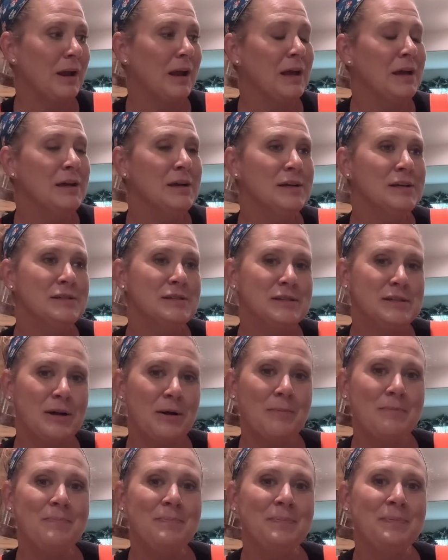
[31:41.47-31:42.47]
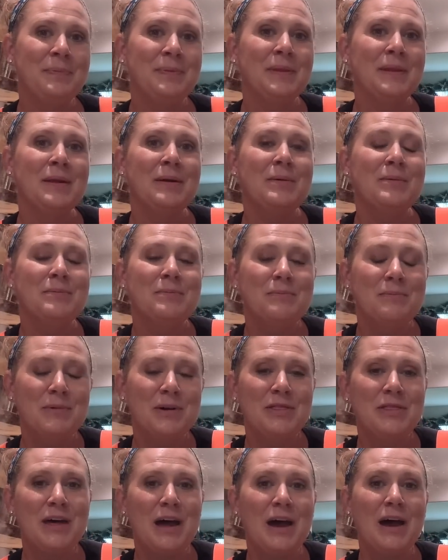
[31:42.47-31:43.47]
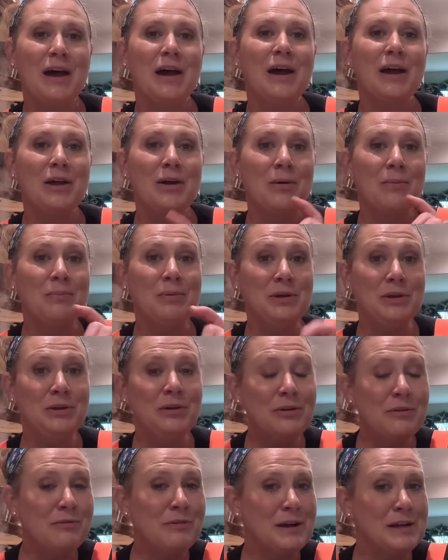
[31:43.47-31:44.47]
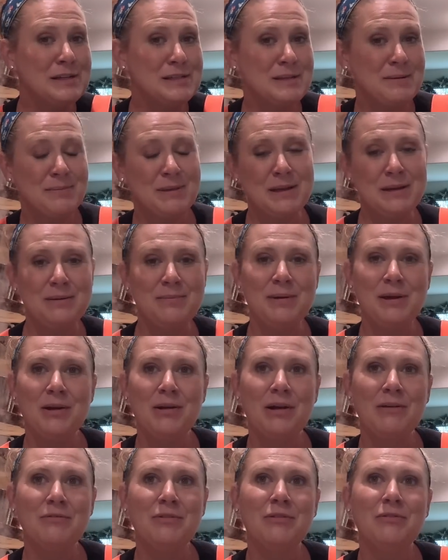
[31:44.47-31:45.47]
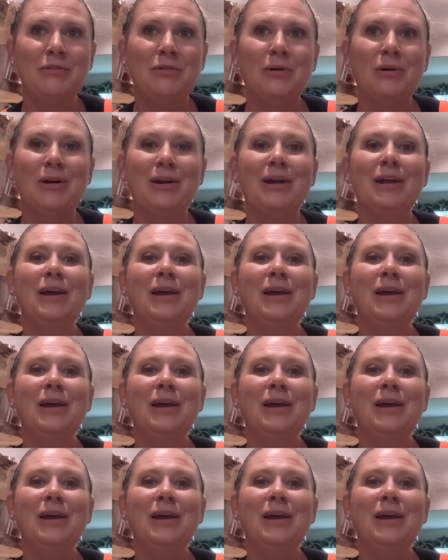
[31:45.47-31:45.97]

So with that, I hope you find something to be grateful for,